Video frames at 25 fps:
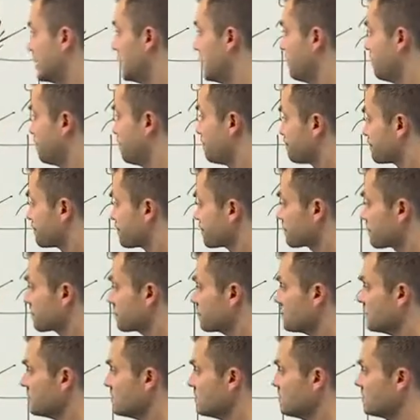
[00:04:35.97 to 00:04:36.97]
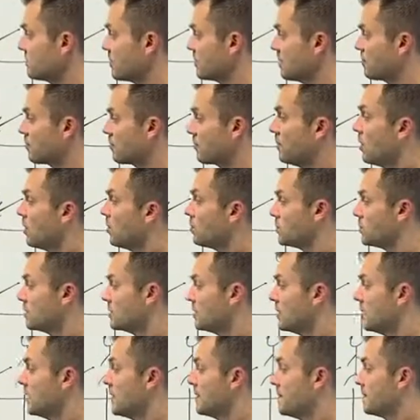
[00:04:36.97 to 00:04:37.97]
I
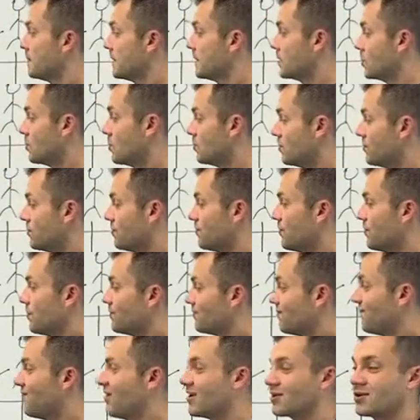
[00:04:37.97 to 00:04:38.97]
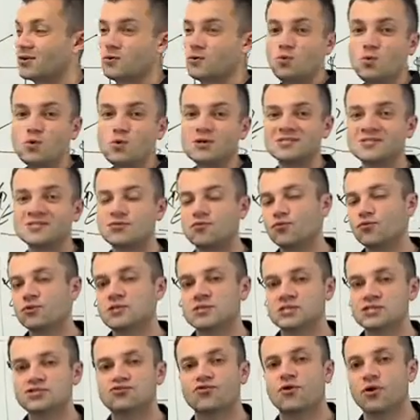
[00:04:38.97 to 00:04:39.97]
promoted, their funnel wasn't
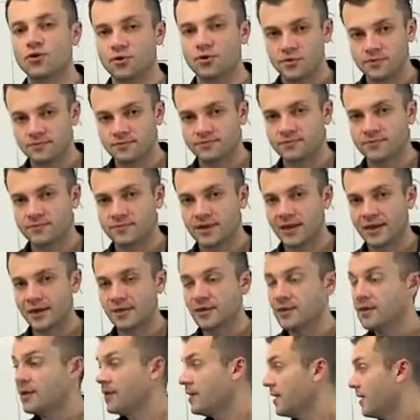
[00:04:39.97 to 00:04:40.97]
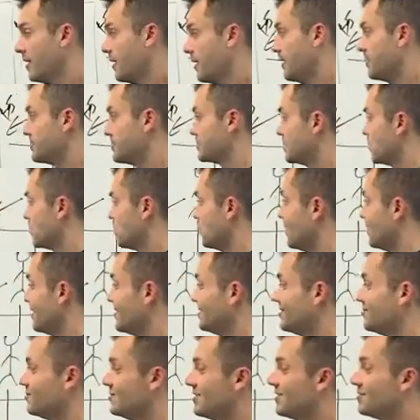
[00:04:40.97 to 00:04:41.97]
really strong, okay? And so
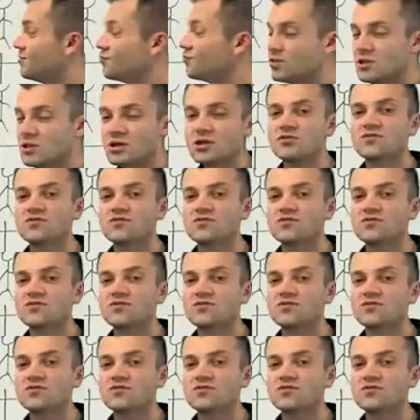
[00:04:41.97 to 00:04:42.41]
it didn't really